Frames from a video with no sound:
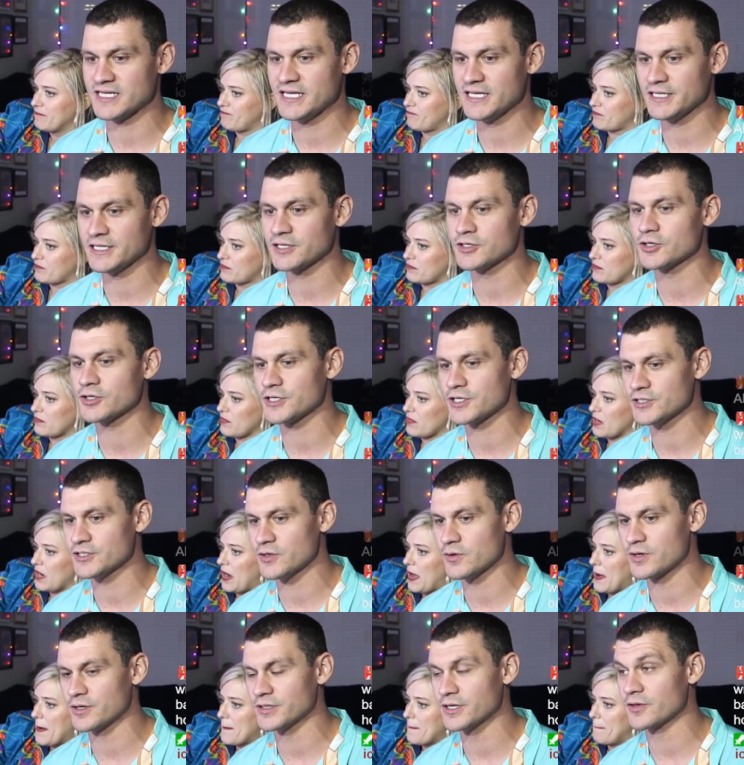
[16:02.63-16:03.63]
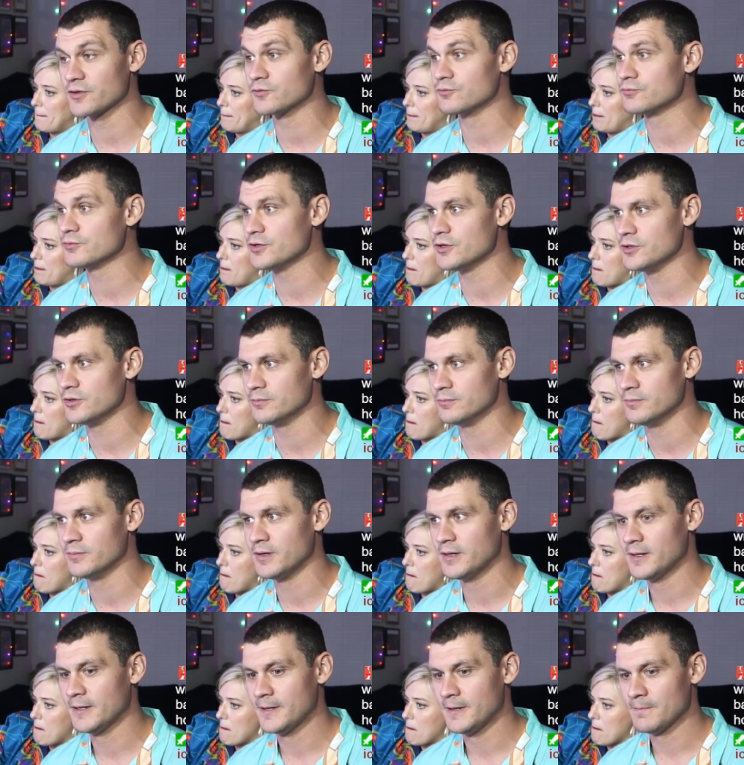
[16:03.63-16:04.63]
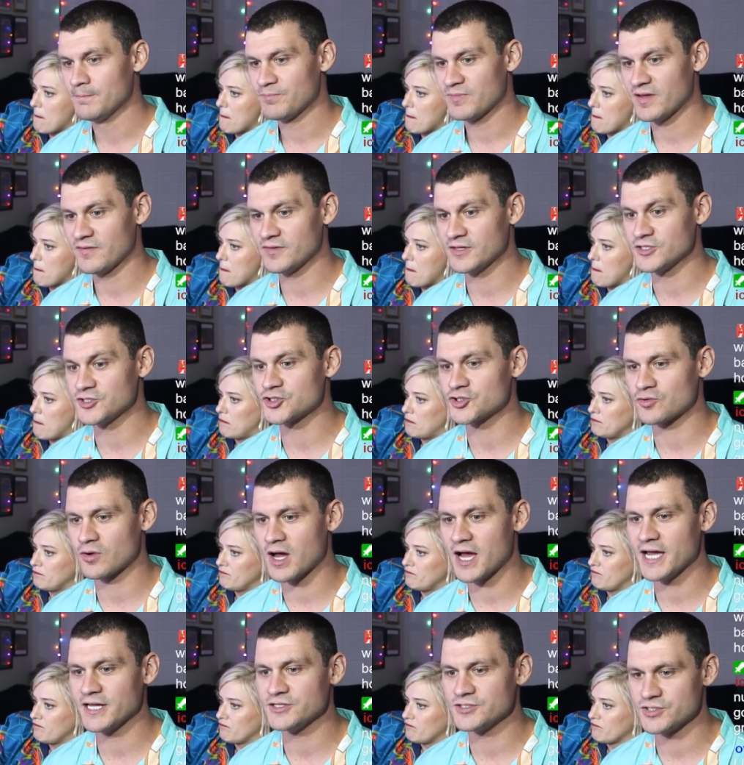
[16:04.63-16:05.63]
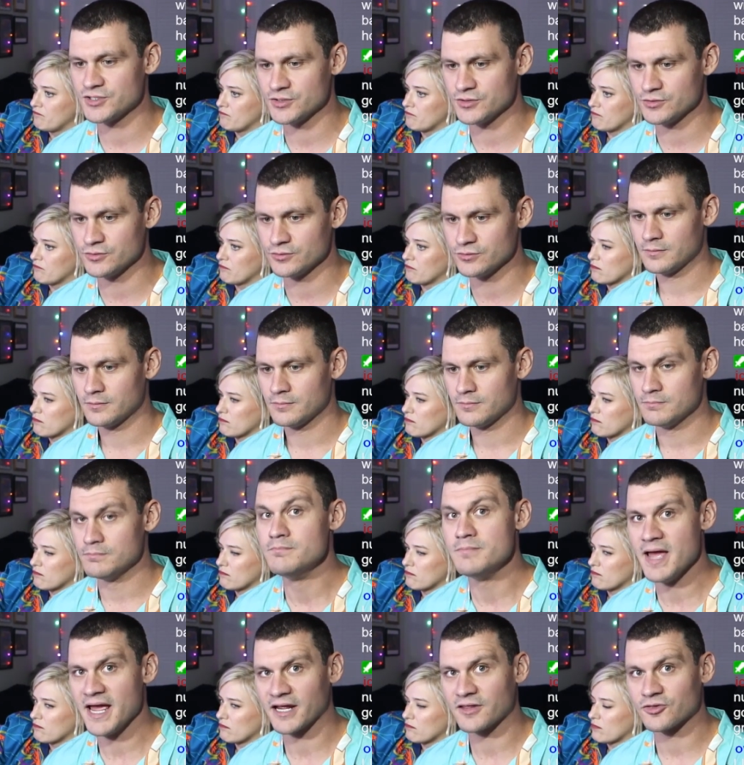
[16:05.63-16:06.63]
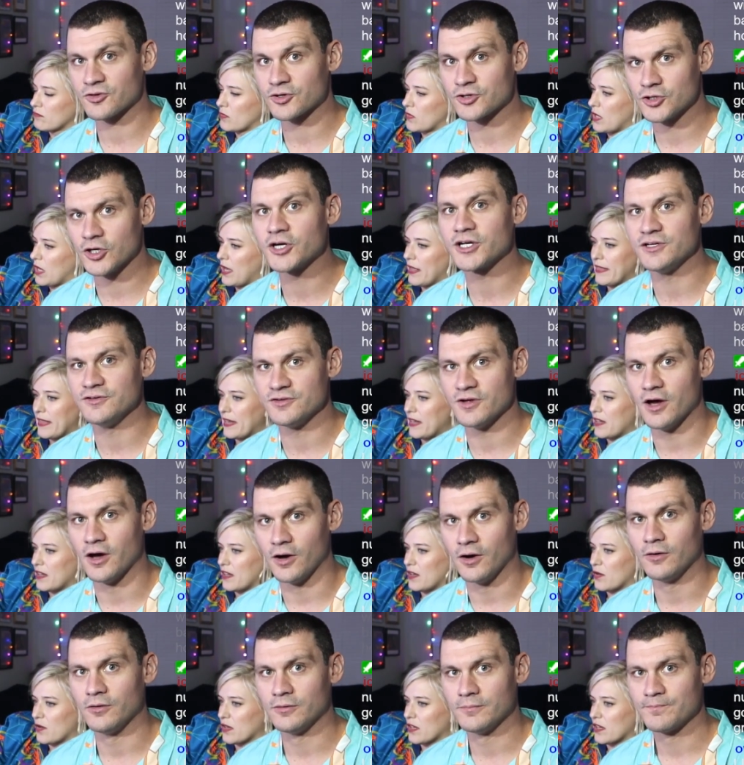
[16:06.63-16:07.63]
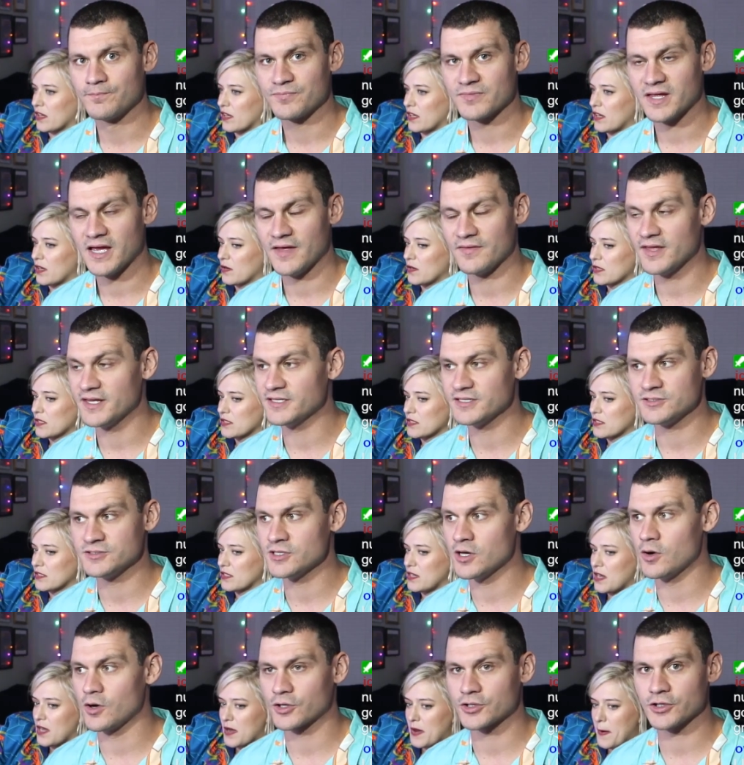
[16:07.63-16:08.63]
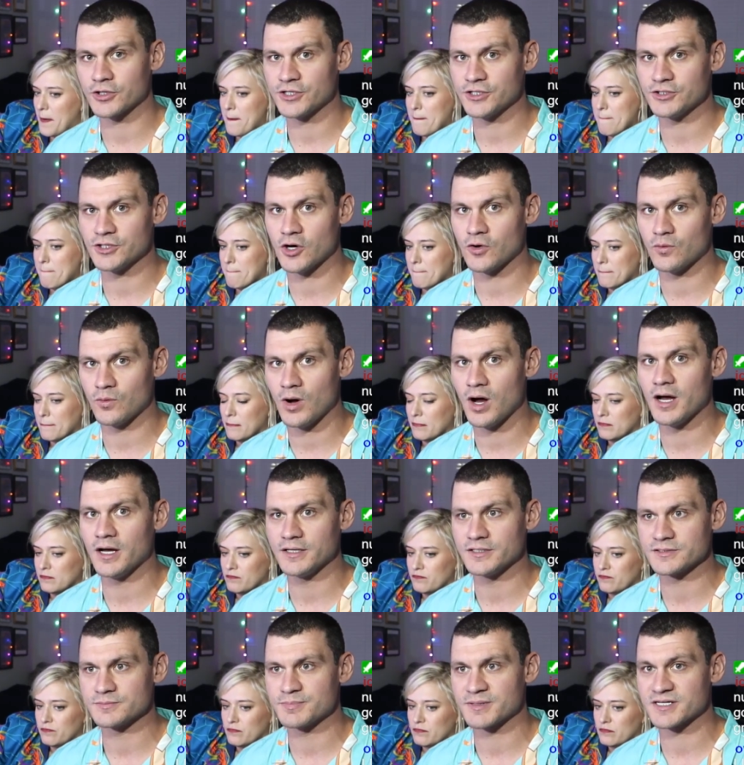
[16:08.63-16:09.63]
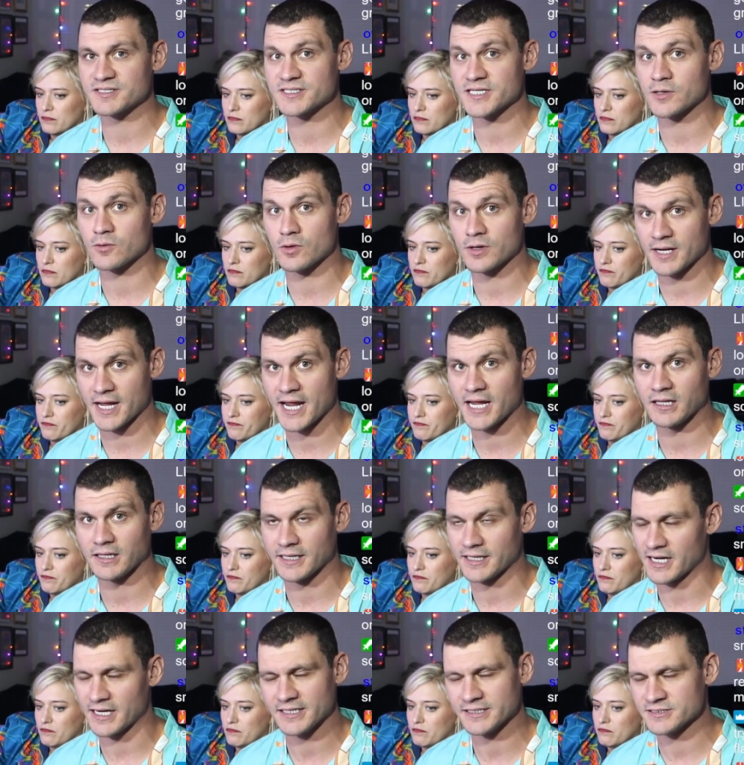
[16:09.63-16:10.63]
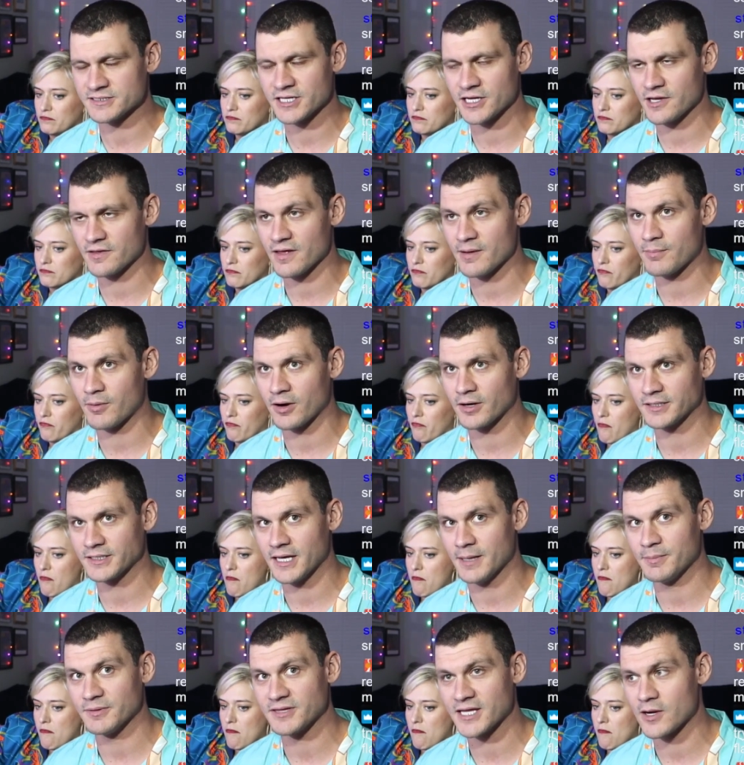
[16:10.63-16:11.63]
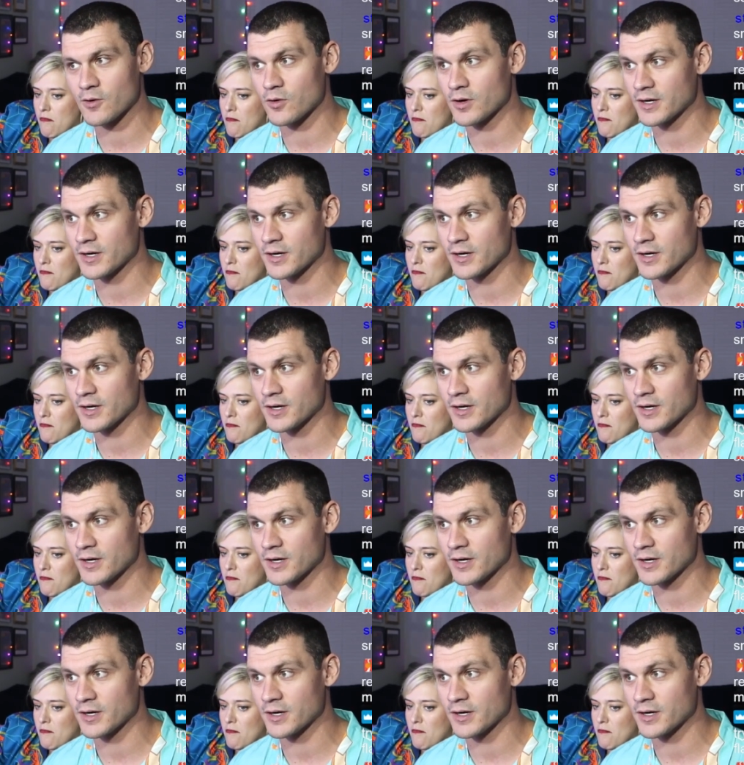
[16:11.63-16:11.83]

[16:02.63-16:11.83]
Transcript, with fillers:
Speaker 1: eating cookie dough in another room and then tried to make the cookie and they dough. didn't know what cookie dough and was. they didn't know what cookie dough was because they were an alien. I didn't tell you that part yet, but they were an